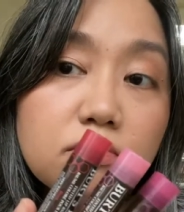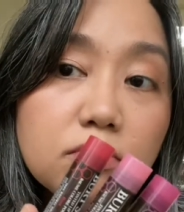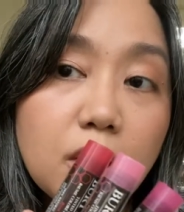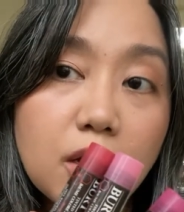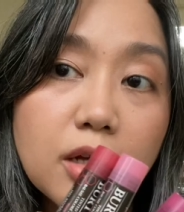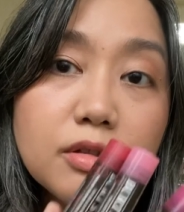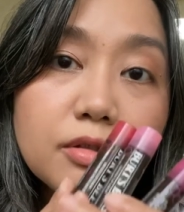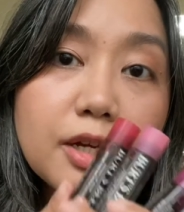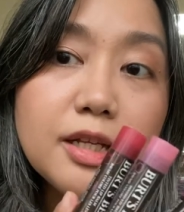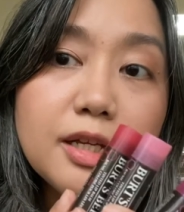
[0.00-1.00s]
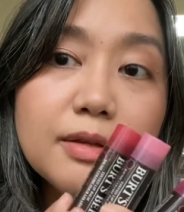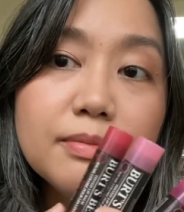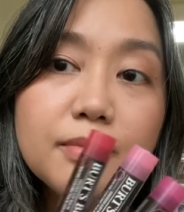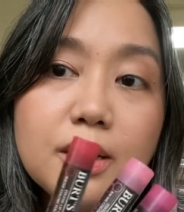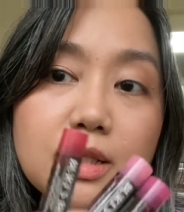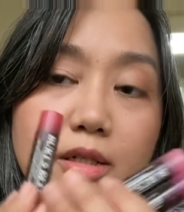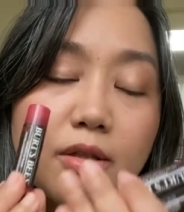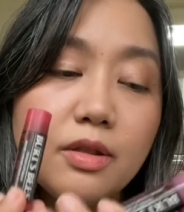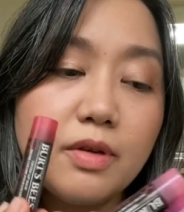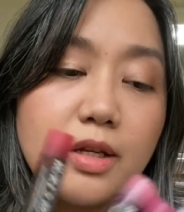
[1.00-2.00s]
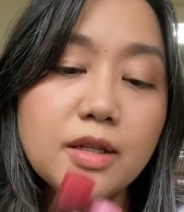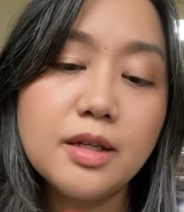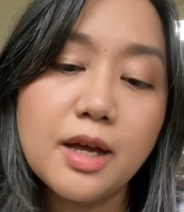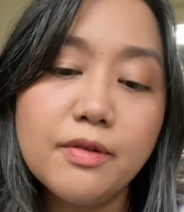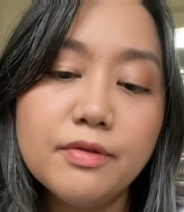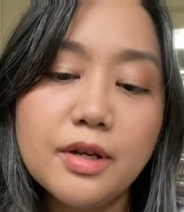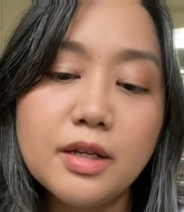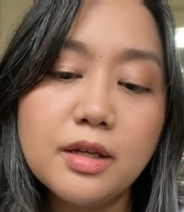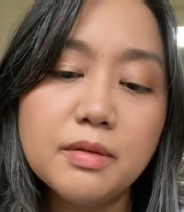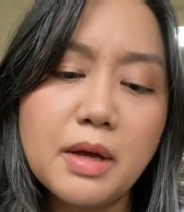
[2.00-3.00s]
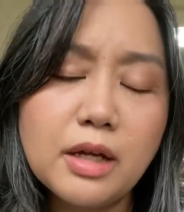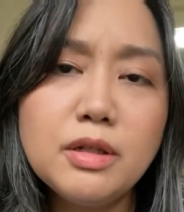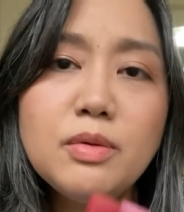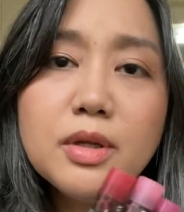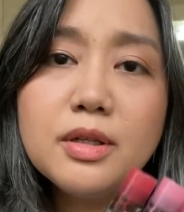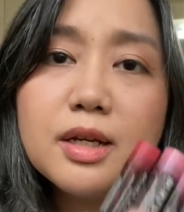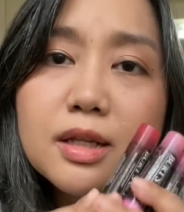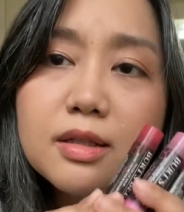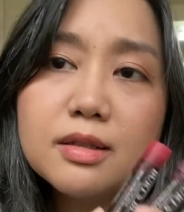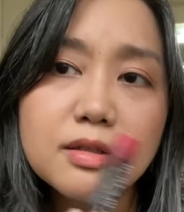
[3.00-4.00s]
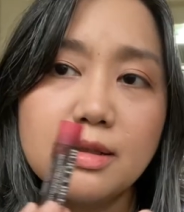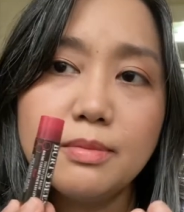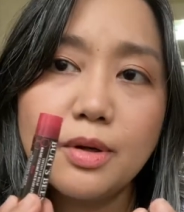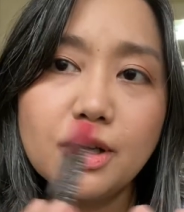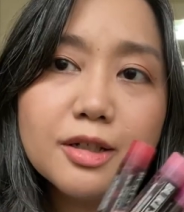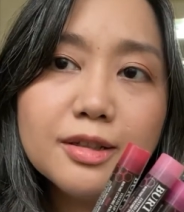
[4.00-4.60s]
a lot already but these are the three that I have and I actually want to get some more